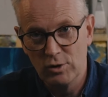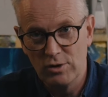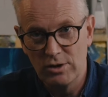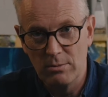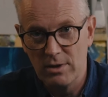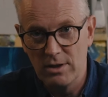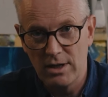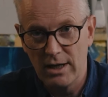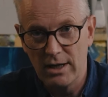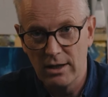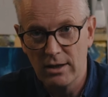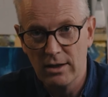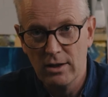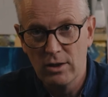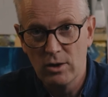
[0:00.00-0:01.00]
You simply
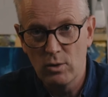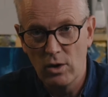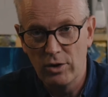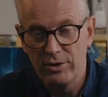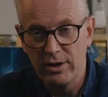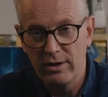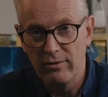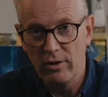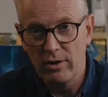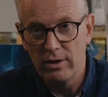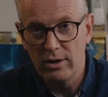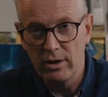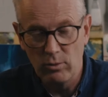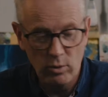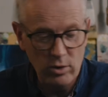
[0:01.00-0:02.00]
take a quantity of
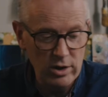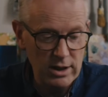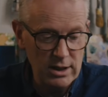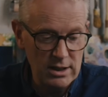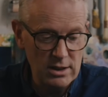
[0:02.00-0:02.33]
oil and work